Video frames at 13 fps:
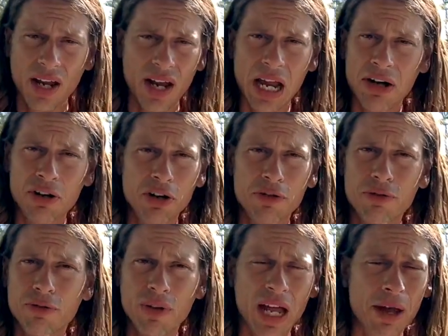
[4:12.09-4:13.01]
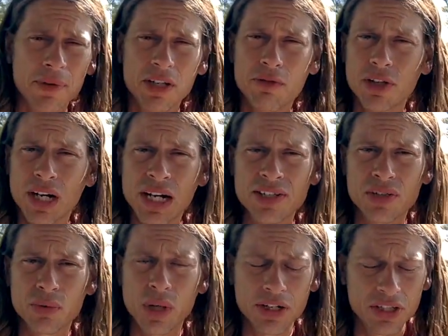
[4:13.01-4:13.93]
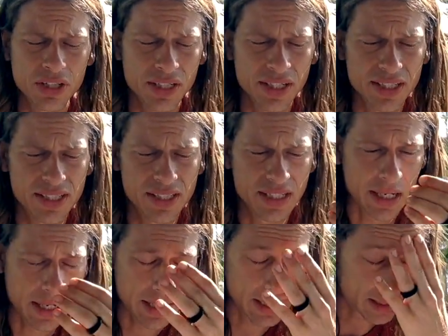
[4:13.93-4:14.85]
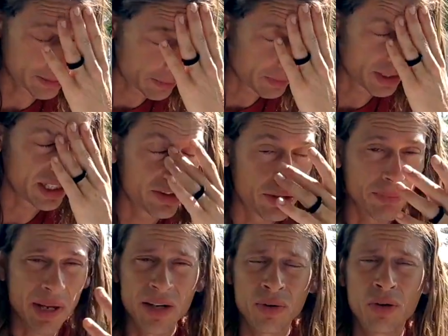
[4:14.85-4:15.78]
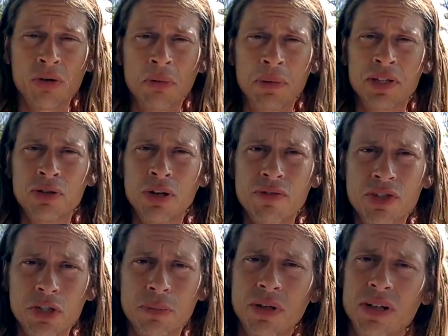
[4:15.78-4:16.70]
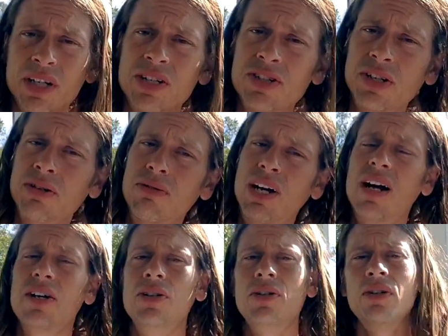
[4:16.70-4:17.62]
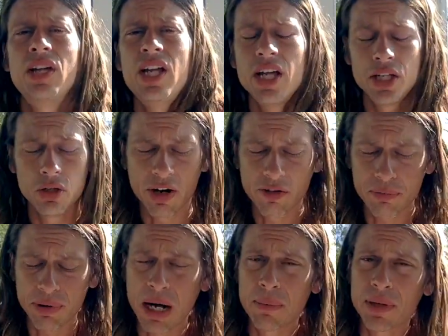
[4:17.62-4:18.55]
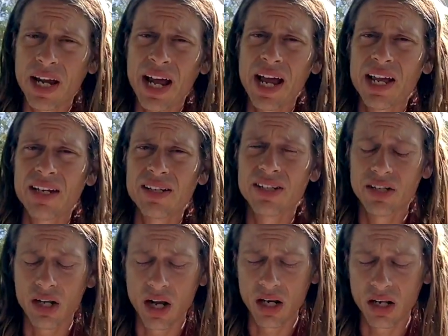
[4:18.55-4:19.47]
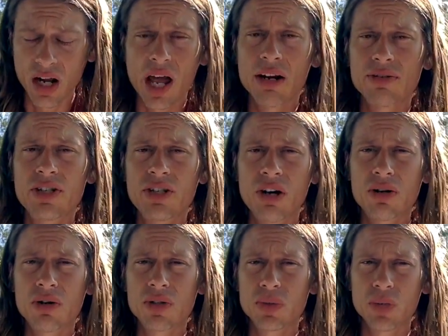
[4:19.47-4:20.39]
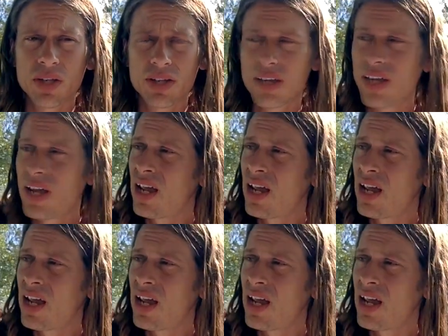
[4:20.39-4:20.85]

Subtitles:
I don't know how many of you guys are watching this, either men or women who have Jupiter conjunct Rahu, you have probably had a lot of struggles with